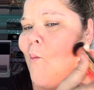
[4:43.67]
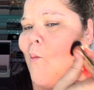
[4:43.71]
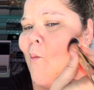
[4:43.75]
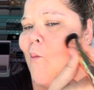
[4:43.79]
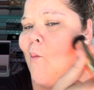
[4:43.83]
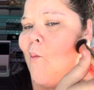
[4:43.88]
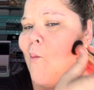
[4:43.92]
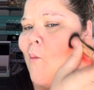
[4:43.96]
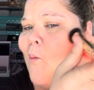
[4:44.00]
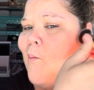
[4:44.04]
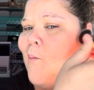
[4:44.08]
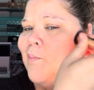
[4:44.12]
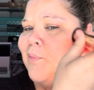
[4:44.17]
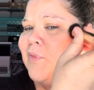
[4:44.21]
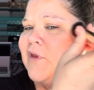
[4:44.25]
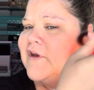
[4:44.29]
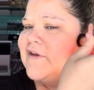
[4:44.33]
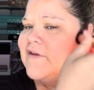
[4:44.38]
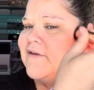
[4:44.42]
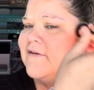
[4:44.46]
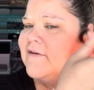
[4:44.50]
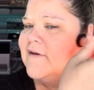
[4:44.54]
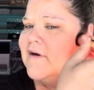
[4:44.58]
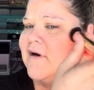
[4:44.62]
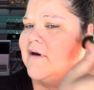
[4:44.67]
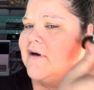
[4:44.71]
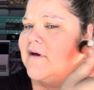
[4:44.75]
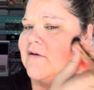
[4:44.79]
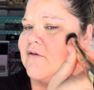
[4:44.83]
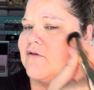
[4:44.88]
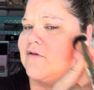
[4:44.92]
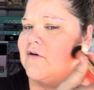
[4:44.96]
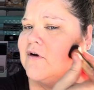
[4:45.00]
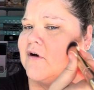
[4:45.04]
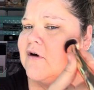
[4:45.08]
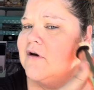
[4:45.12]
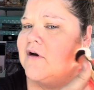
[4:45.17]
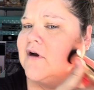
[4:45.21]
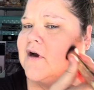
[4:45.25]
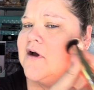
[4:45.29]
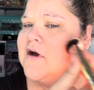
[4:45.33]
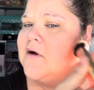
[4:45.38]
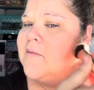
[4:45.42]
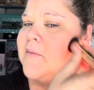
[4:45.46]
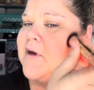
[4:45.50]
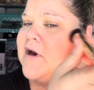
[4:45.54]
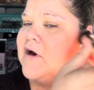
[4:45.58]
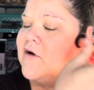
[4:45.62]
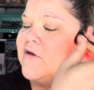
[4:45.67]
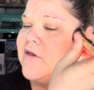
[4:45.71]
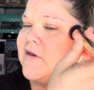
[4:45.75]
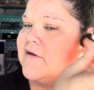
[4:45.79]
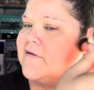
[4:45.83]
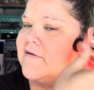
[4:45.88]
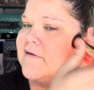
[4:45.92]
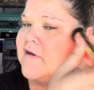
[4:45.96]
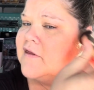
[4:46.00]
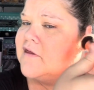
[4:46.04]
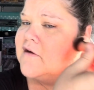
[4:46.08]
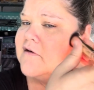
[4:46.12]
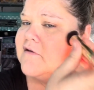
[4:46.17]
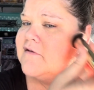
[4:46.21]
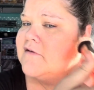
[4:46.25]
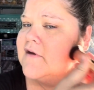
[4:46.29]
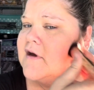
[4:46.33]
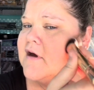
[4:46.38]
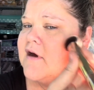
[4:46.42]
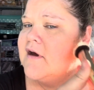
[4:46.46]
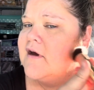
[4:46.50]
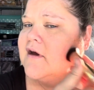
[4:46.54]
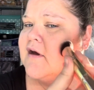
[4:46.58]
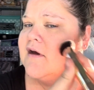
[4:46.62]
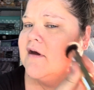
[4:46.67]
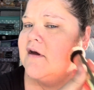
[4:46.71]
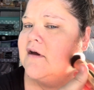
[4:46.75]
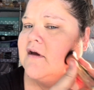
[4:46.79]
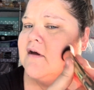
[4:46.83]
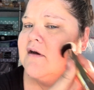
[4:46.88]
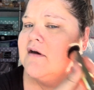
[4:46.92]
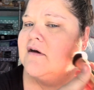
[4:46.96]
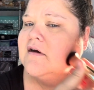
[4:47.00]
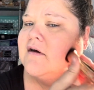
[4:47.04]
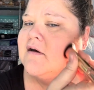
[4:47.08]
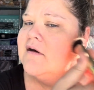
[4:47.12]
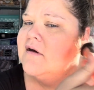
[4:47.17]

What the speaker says: The sun is starting to come in on this other side.